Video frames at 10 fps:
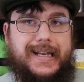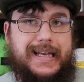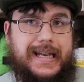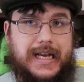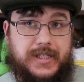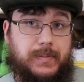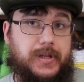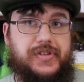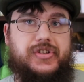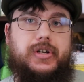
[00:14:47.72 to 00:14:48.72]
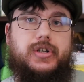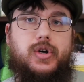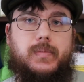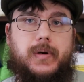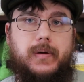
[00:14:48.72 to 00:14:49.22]
next month's
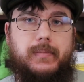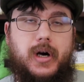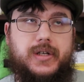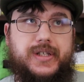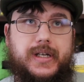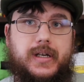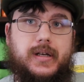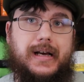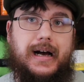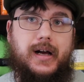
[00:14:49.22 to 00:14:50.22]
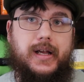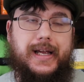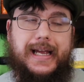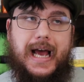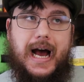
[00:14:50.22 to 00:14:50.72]
October unboxing
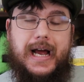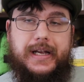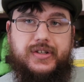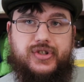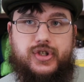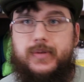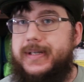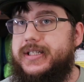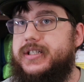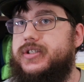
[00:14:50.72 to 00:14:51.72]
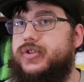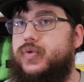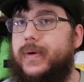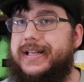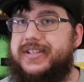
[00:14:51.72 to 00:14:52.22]
is dubious as
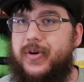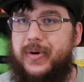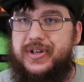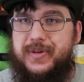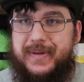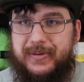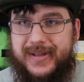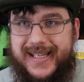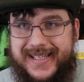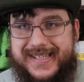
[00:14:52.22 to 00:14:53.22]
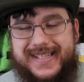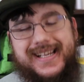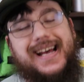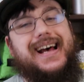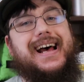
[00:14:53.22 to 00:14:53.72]
to when it's going to be
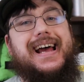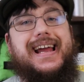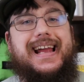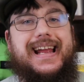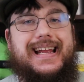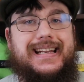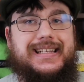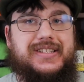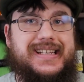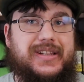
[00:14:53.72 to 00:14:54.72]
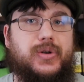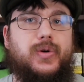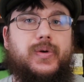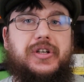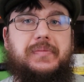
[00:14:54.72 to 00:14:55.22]
released. It is either
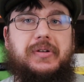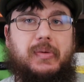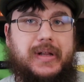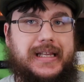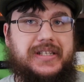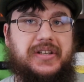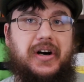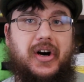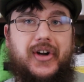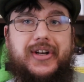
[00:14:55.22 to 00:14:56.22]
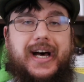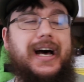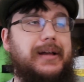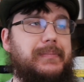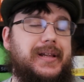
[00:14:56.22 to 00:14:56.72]
going to be released on
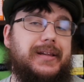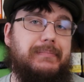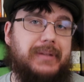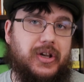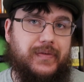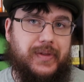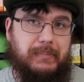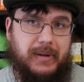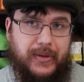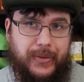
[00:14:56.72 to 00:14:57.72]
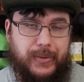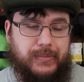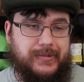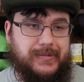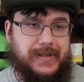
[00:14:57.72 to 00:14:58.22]
time in the middle of the month,
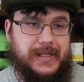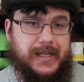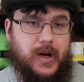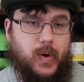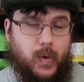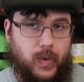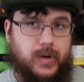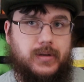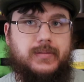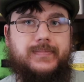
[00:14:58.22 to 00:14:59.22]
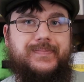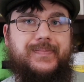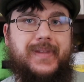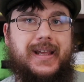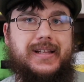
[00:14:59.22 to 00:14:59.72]
or
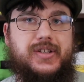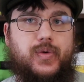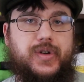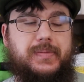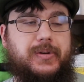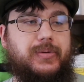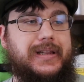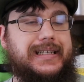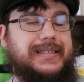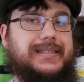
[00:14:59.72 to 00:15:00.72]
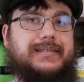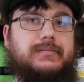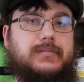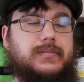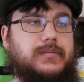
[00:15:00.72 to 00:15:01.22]
It's going to be released
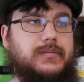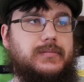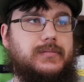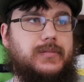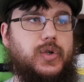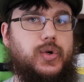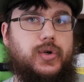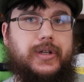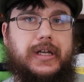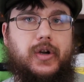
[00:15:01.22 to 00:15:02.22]
early